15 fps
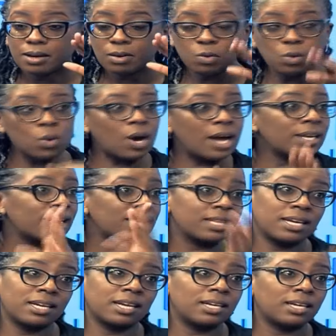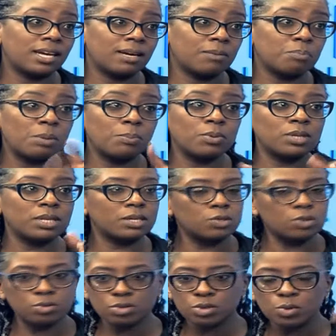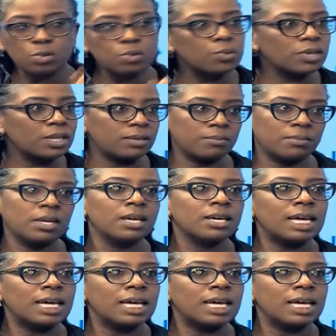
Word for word: go under the radar. People True. Don't know them.